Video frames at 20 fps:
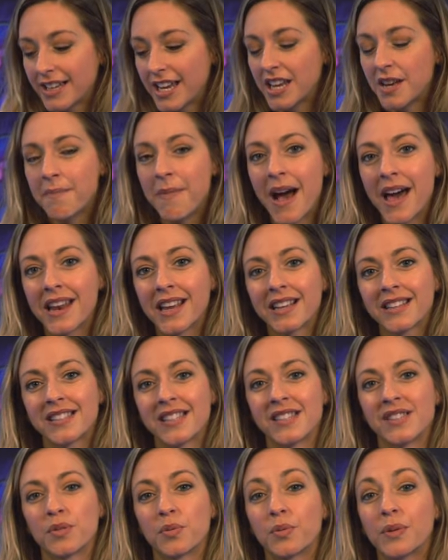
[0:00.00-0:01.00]
kinematics
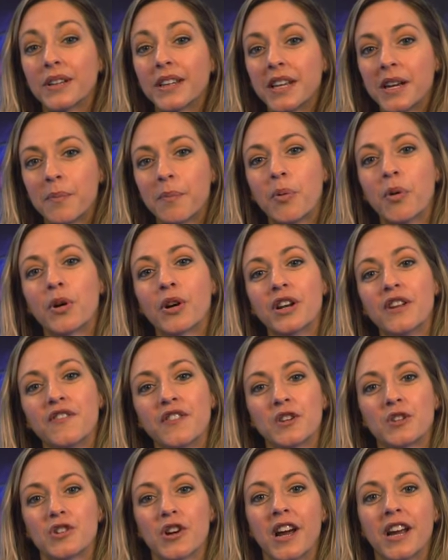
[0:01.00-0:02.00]
is really important if
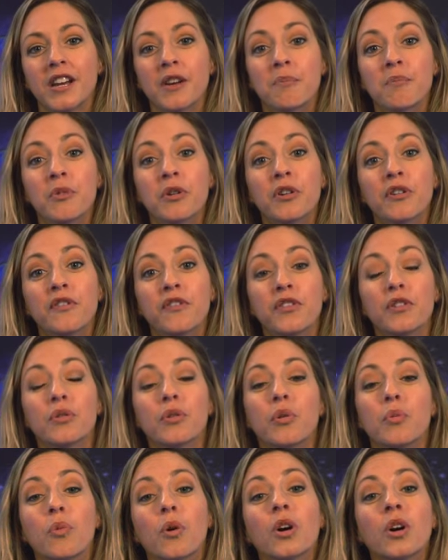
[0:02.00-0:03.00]
you're trying to move through
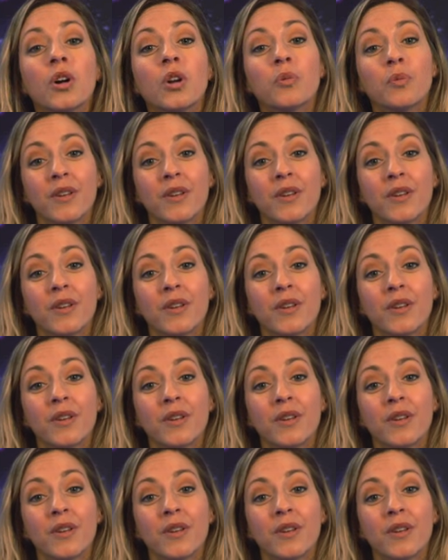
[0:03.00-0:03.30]
the world